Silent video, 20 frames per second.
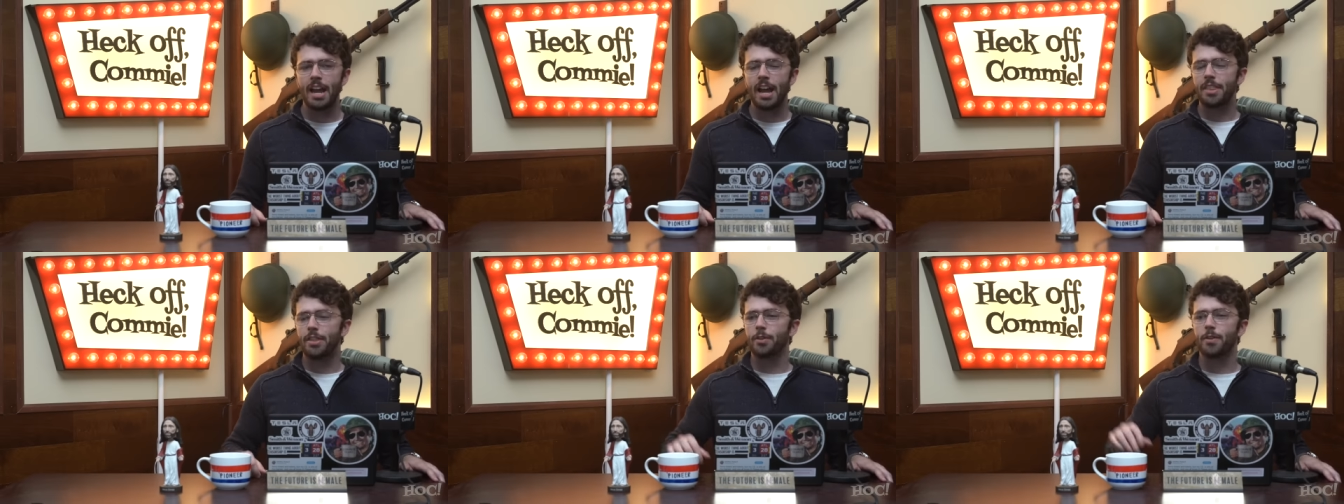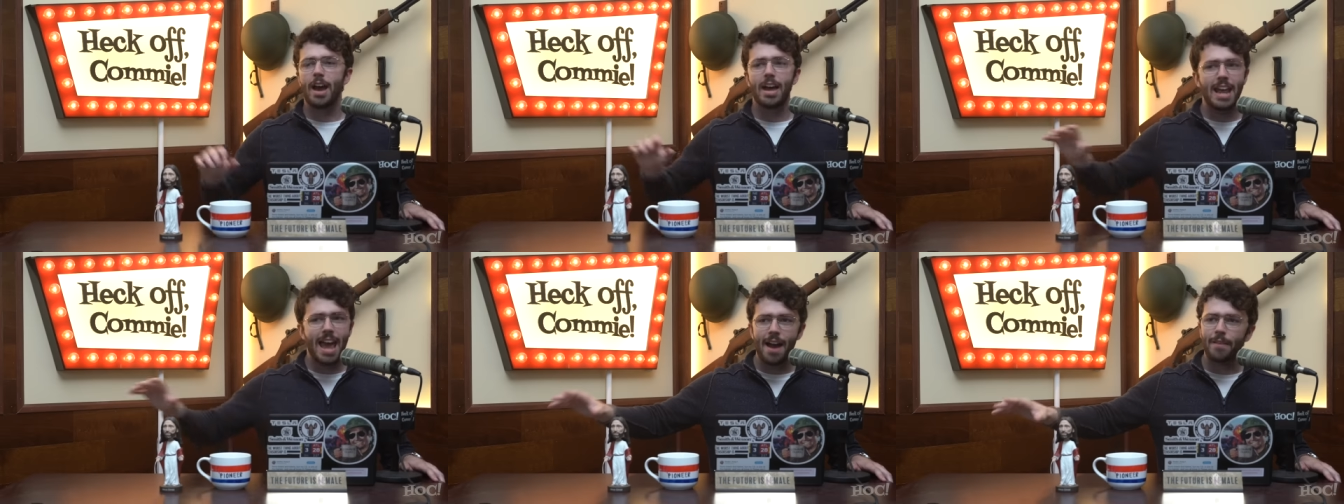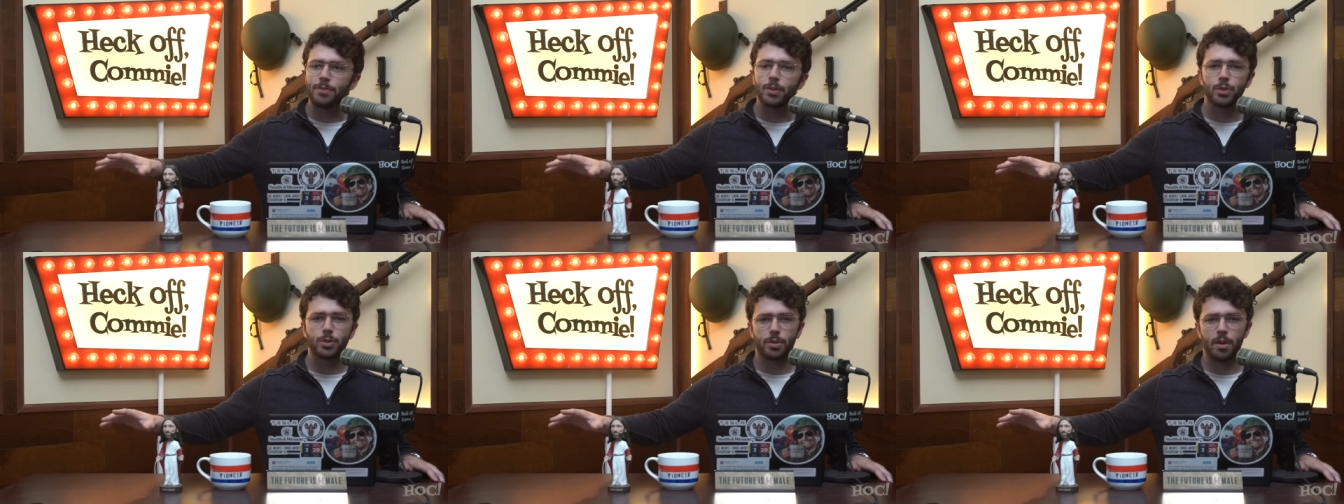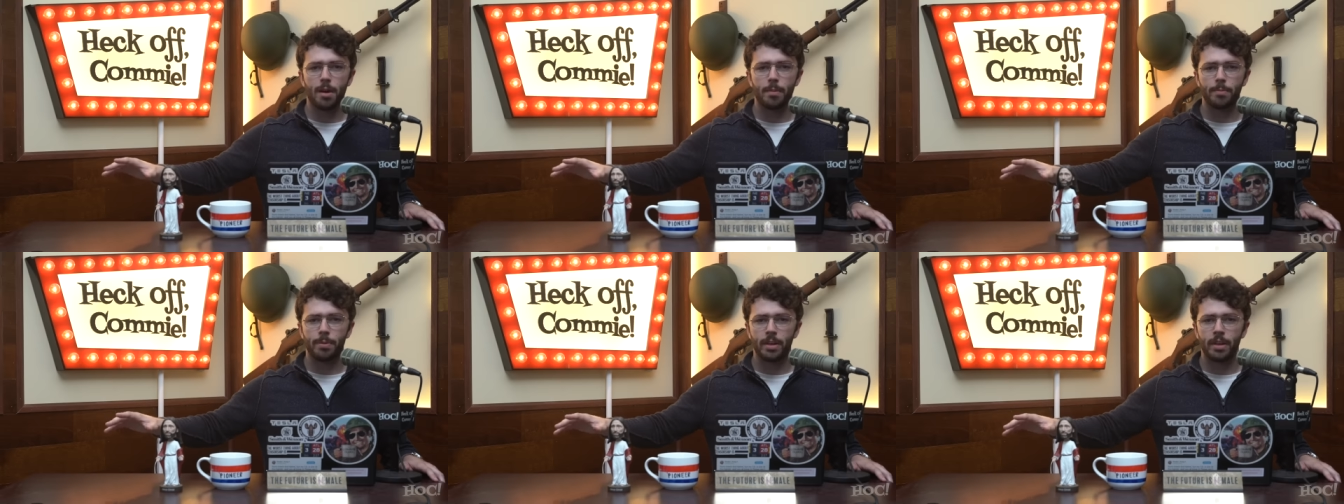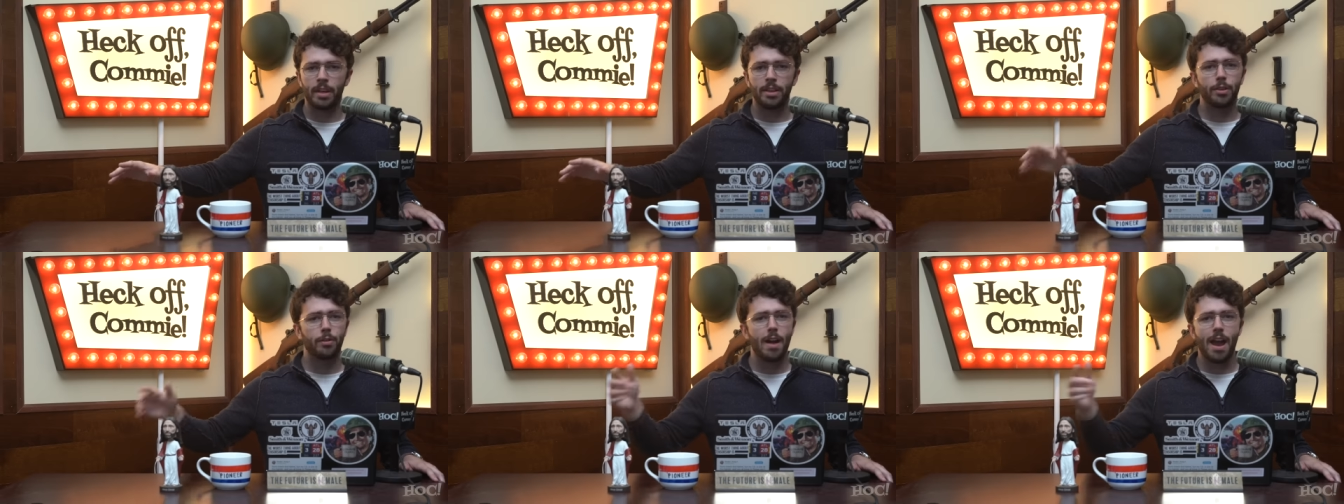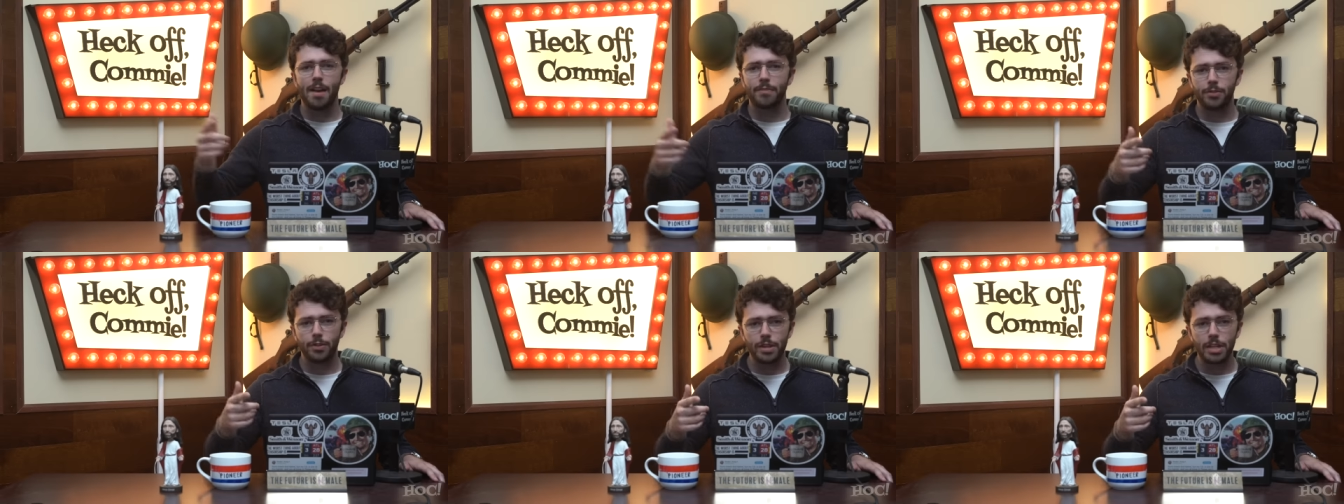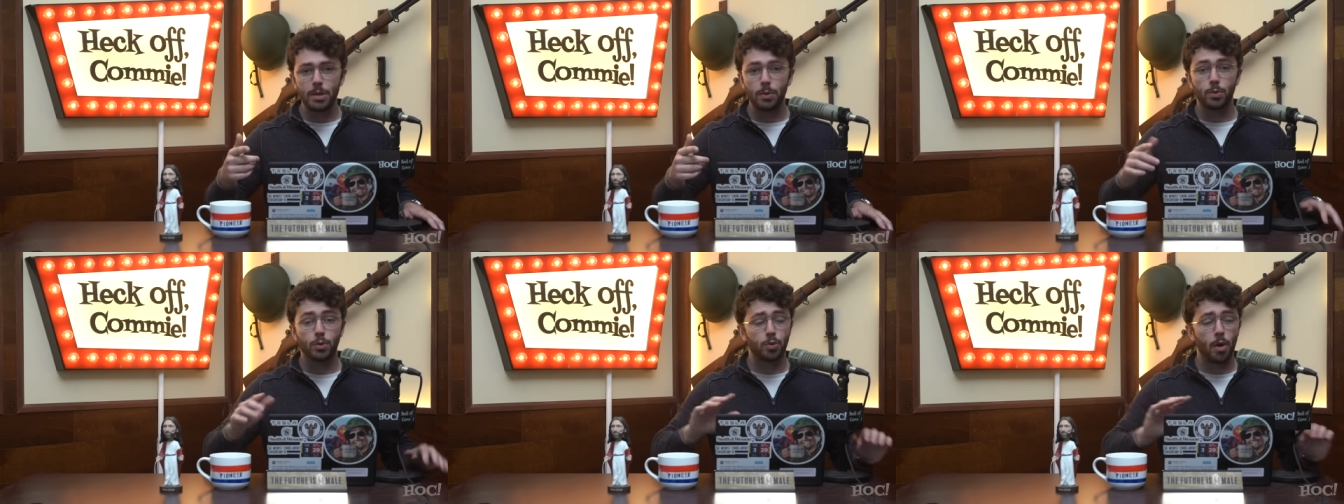They're not after Trump, they're after
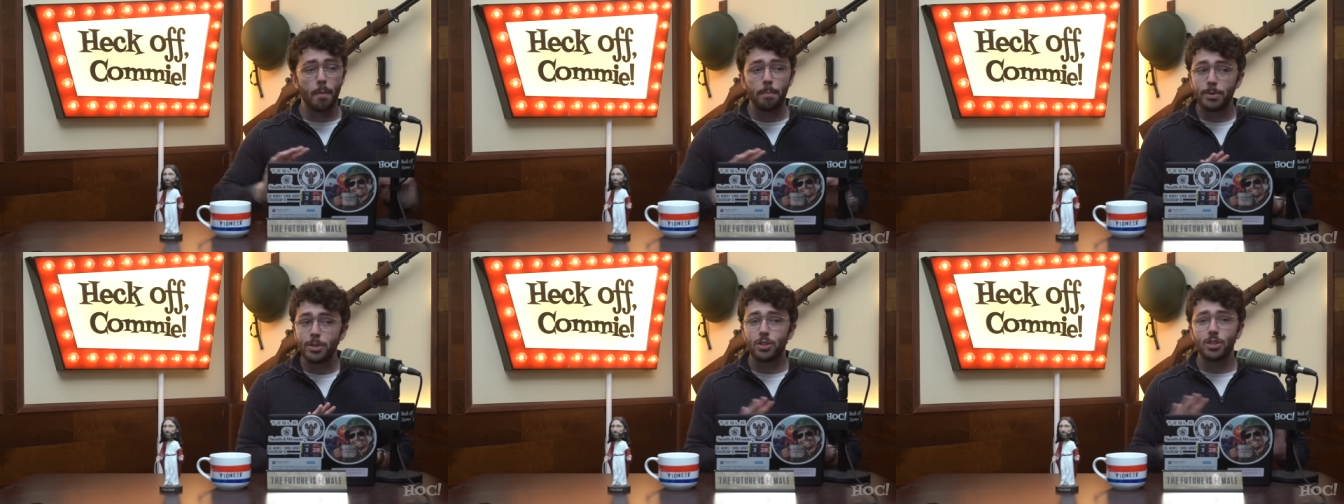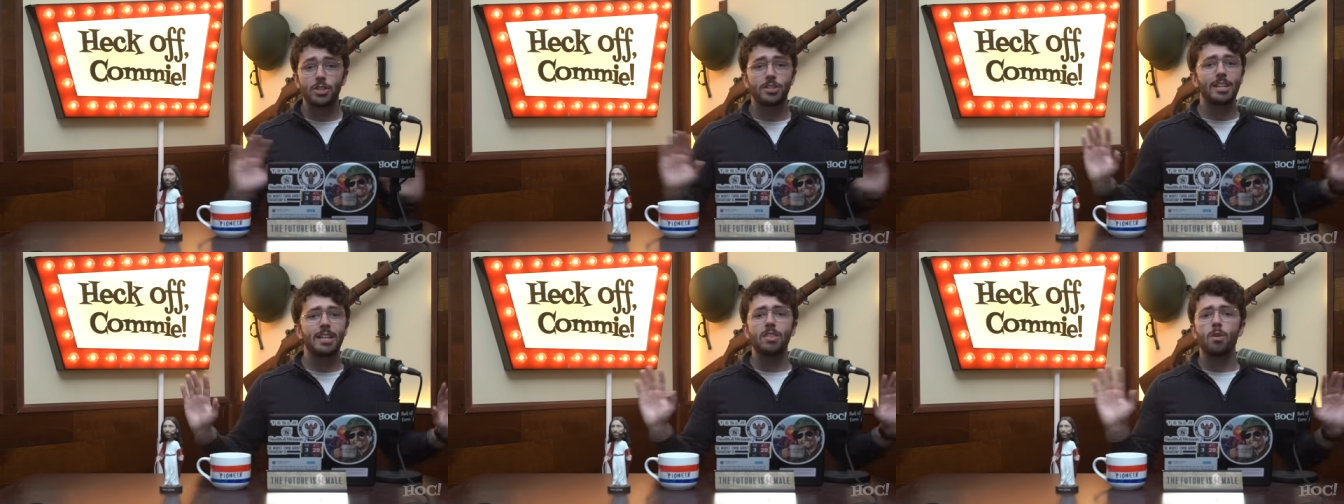you. Trump is just in